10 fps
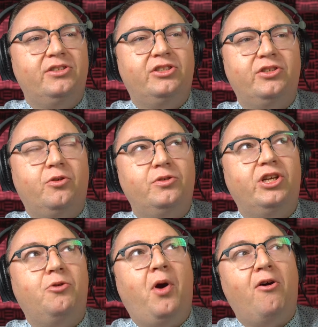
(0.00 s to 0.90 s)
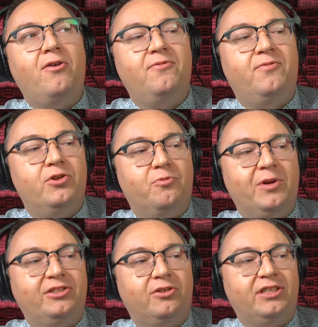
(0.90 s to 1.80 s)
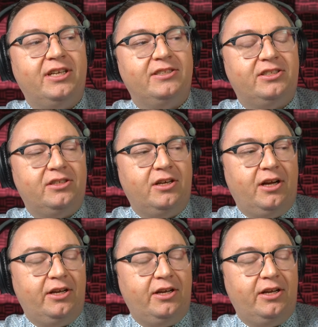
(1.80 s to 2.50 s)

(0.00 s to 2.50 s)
So, so part of your research has